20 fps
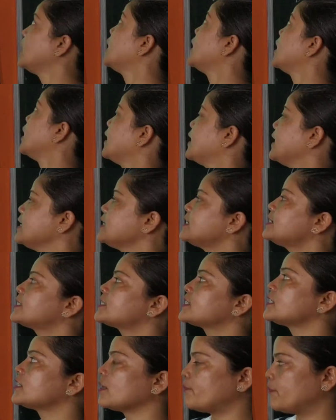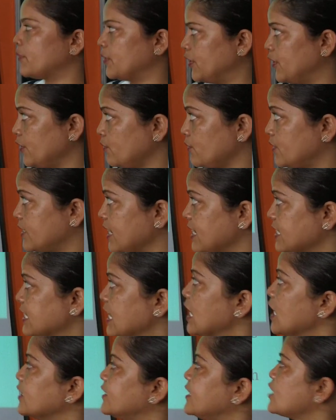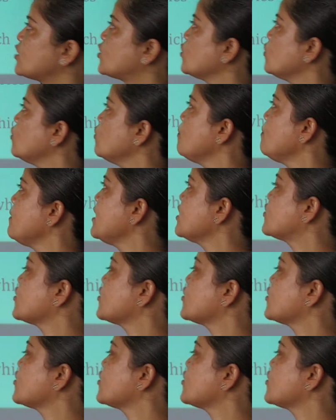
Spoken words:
it reproduces. The two major